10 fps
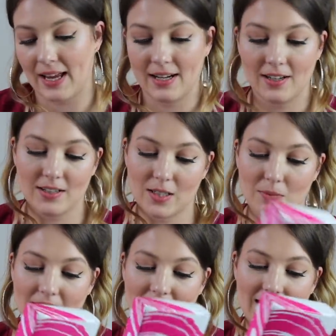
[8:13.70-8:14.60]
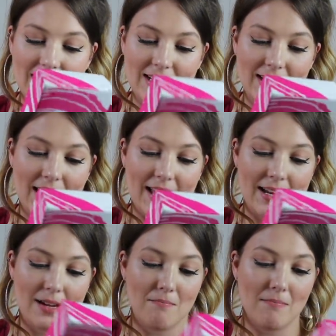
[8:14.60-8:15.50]
And last one is
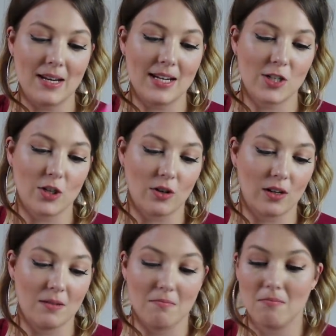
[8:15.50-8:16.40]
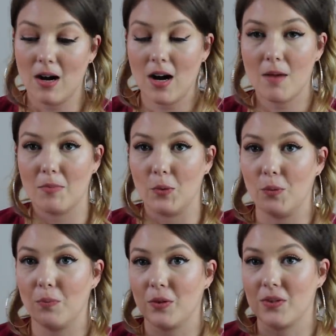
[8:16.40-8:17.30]
a mini chocolate
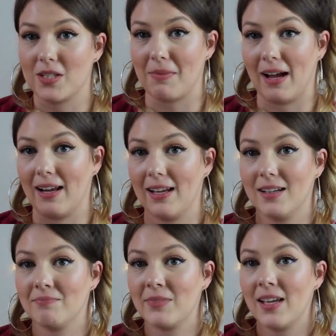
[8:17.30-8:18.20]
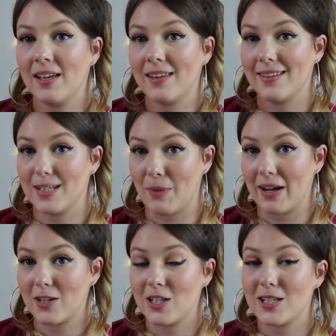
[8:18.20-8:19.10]
marble bronzer palette. This
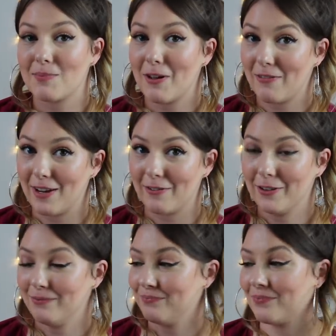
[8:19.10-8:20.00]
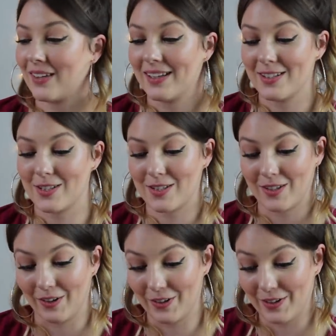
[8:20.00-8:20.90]
packaging is my favourite.
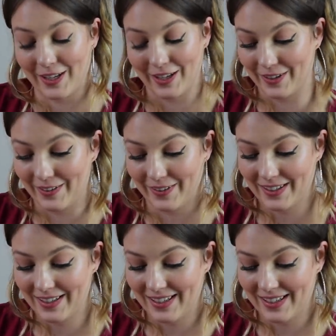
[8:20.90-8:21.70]
So cute.